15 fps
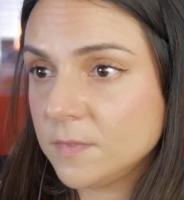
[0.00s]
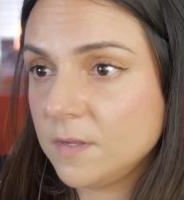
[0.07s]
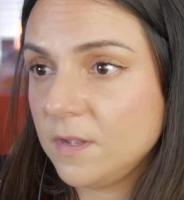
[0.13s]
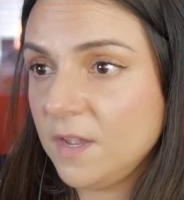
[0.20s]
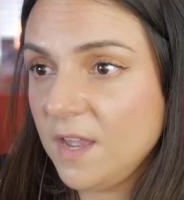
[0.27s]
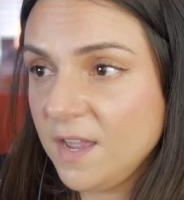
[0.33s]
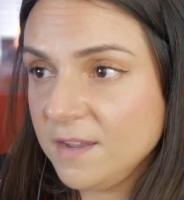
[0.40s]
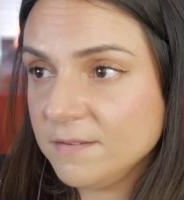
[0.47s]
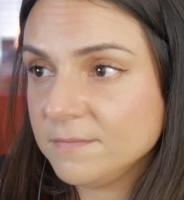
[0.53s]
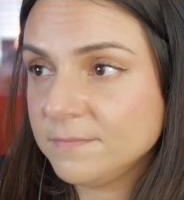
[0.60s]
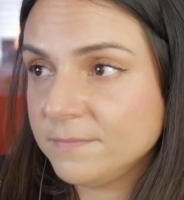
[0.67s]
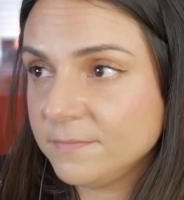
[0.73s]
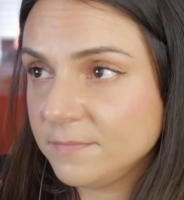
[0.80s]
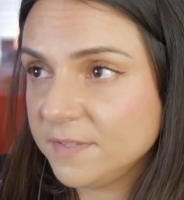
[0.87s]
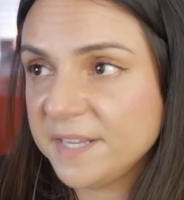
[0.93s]
Okay,
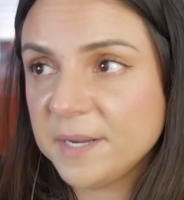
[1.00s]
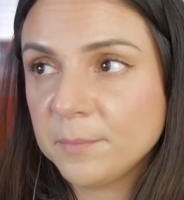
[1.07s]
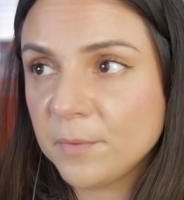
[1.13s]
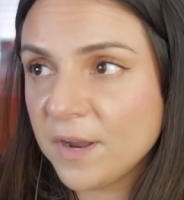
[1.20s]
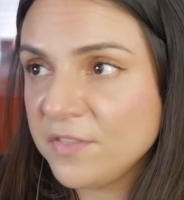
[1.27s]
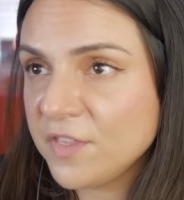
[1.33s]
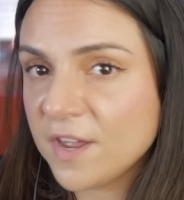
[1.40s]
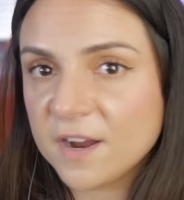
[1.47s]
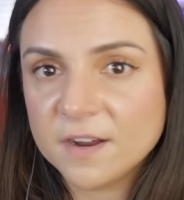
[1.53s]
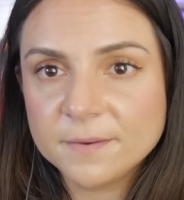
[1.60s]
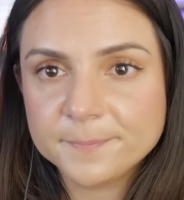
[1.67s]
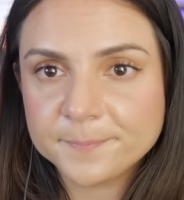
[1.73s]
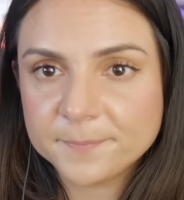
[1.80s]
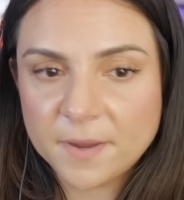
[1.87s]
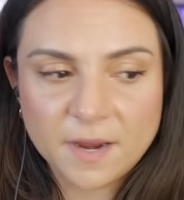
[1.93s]
lead him right there.
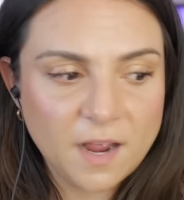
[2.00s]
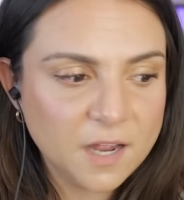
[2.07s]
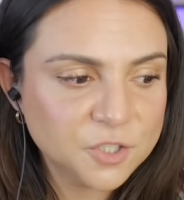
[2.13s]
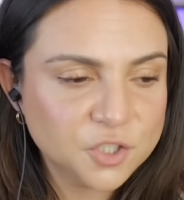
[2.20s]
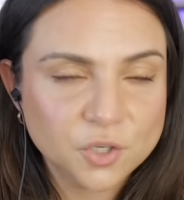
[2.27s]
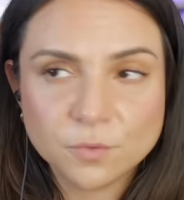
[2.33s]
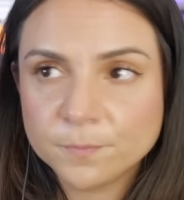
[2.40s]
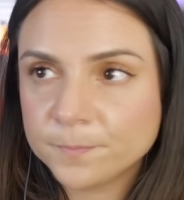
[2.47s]
I got you.